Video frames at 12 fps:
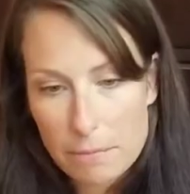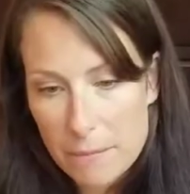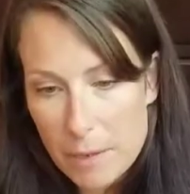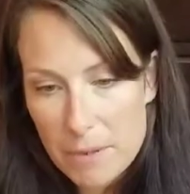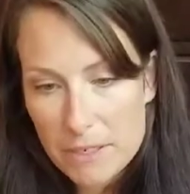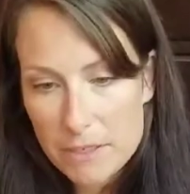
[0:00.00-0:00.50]
I
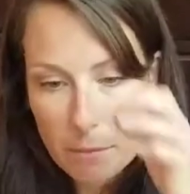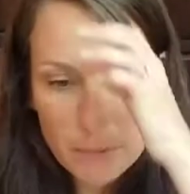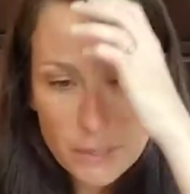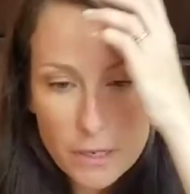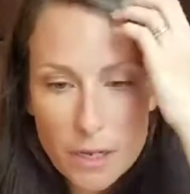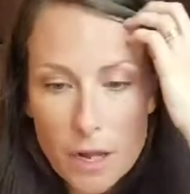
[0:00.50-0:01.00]
picked up
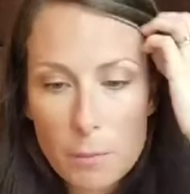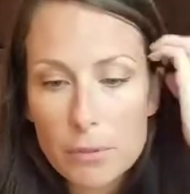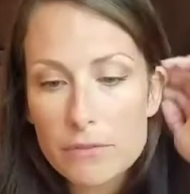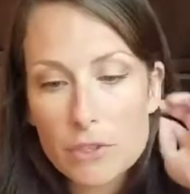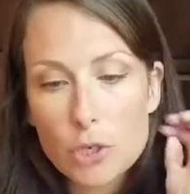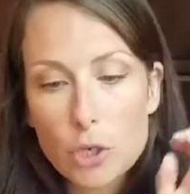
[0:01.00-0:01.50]
a couple of
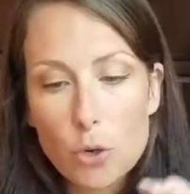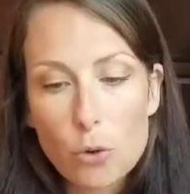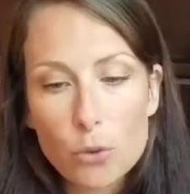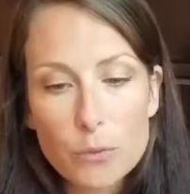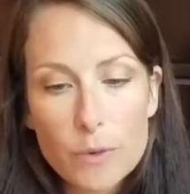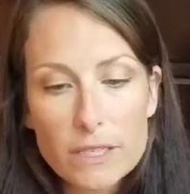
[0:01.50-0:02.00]
the gold
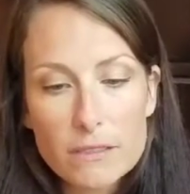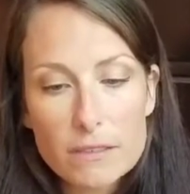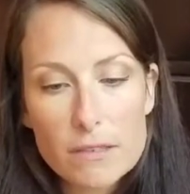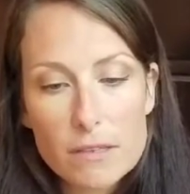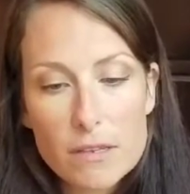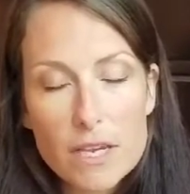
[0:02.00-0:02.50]

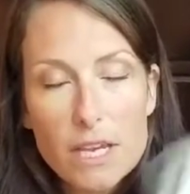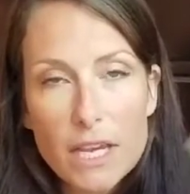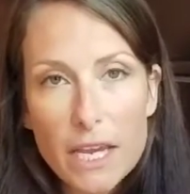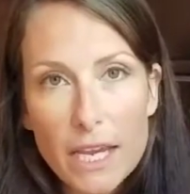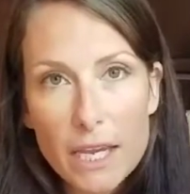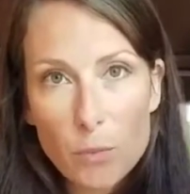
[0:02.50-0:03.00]
ones
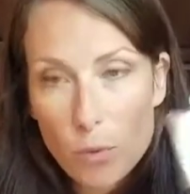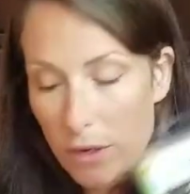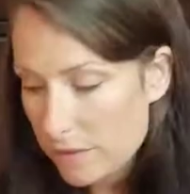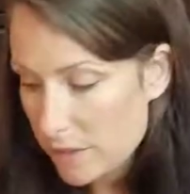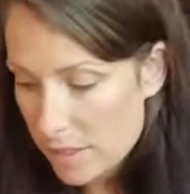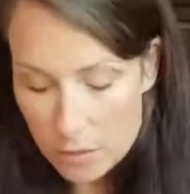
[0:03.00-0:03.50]
and one of
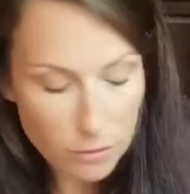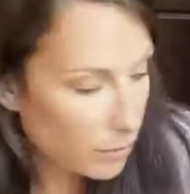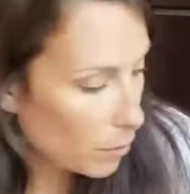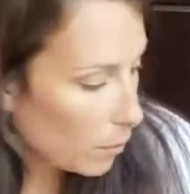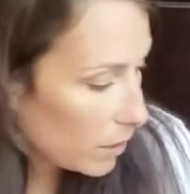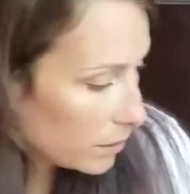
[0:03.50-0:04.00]
the silver
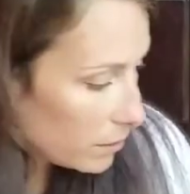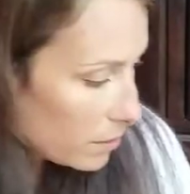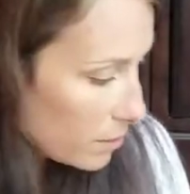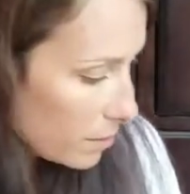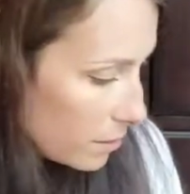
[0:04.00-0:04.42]
ones.